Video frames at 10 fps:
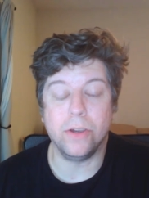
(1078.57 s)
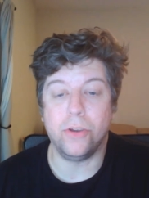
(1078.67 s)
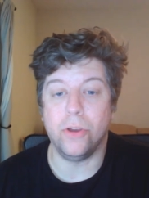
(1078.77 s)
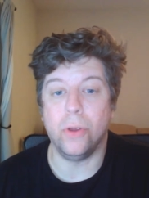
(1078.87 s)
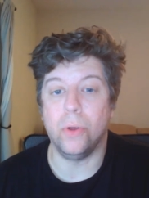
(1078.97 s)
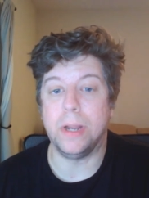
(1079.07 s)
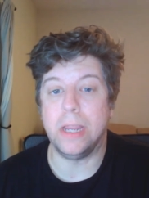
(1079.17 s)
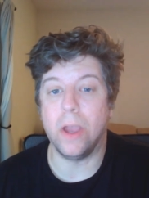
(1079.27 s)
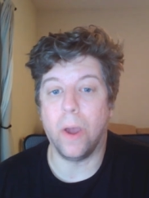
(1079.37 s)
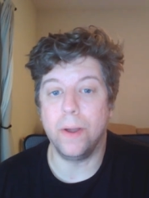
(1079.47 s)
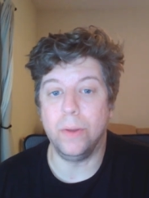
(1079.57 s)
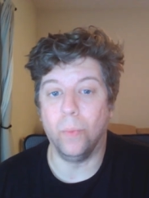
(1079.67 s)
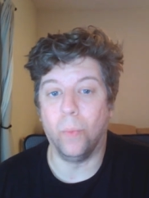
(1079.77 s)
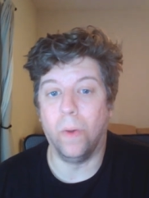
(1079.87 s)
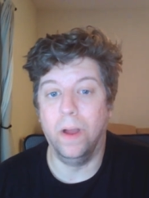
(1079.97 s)
dude, he already
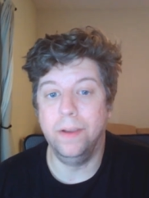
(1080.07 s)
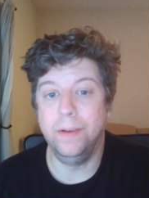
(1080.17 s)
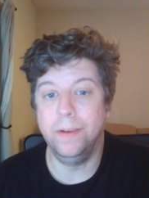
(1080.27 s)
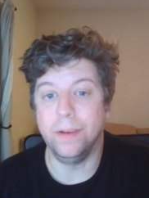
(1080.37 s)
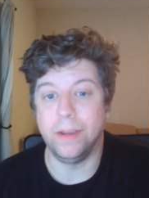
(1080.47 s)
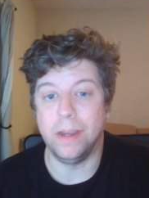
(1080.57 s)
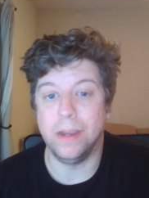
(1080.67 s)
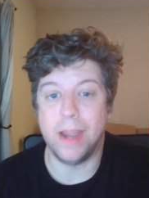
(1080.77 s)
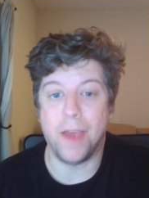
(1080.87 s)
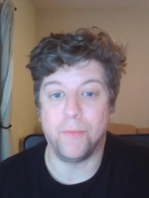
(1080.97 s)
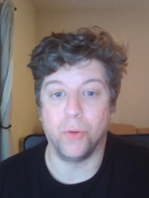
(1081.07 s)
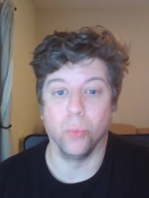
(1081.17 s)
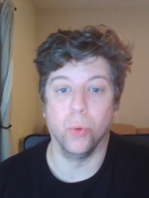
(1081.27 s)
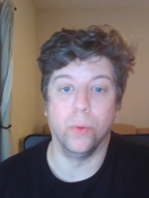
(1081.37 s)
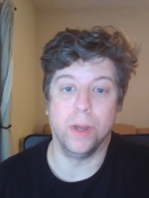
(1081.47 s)
won. You didn't have to
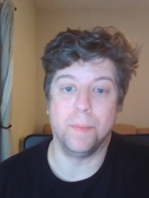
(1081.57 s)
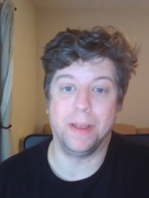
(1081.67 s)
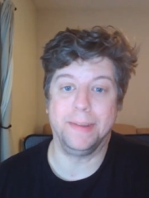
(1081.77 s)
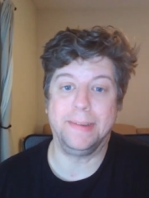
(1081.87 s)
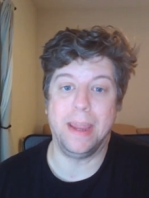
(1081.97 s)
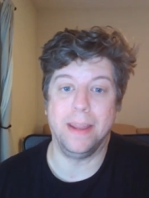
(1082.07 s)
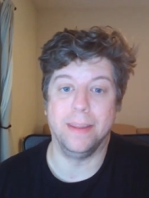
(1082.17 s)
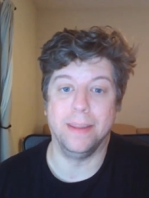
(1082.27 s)
ruin it by saying